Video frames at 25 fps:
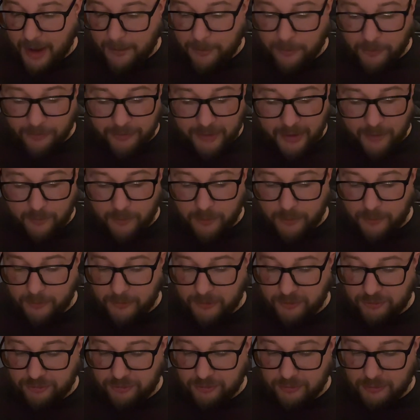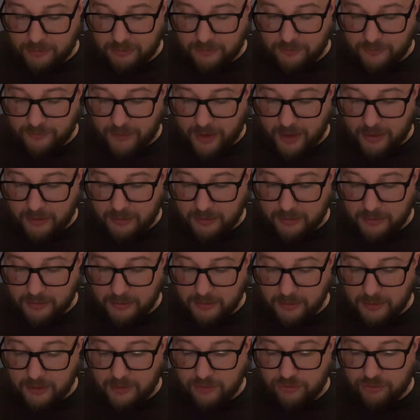I pulled out one of my shooters of
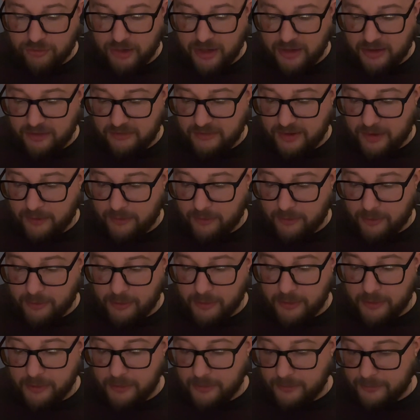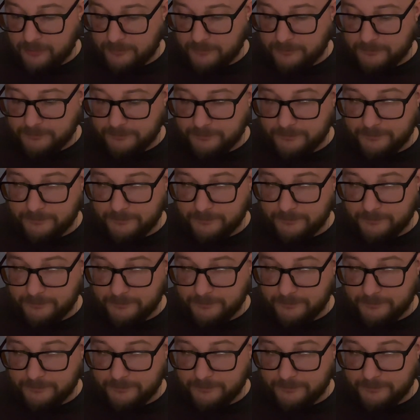vodka and drank it down hard.